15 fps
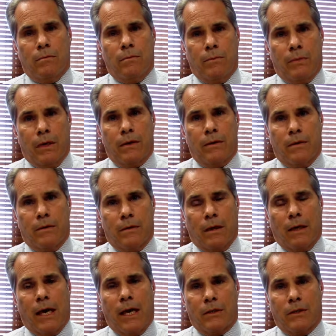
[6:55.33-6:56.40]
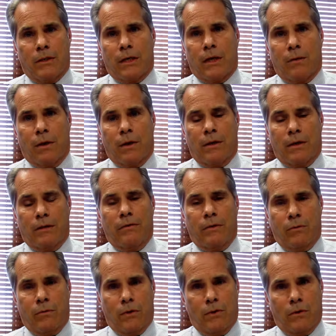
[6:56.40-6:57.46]
But the last thing I want to leave
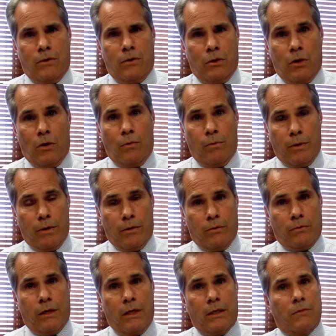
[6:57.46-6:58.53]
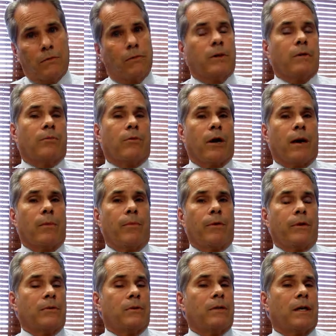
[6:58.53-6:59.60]
you with is don't be transferring
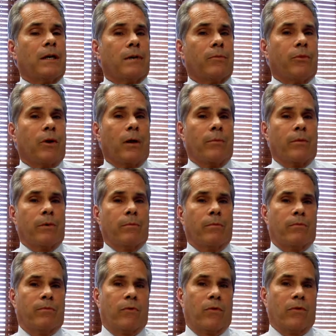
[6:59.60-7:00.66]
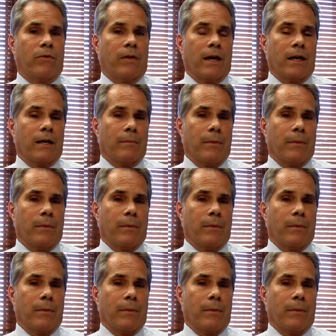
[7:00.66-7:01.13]
property or selling property before filing